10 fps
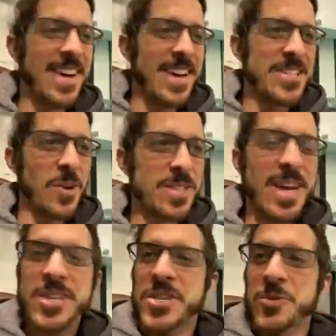so it's
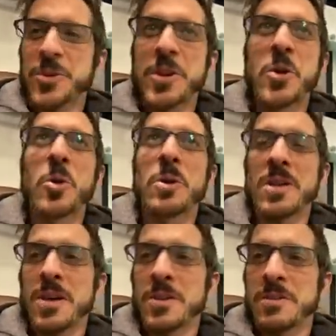actually a really cool
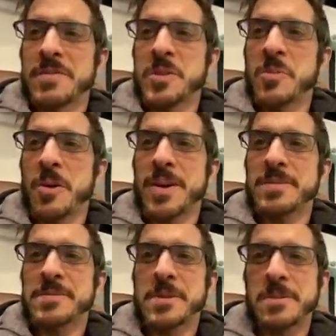uh, little viewpoint.
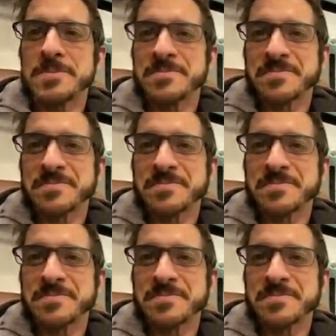So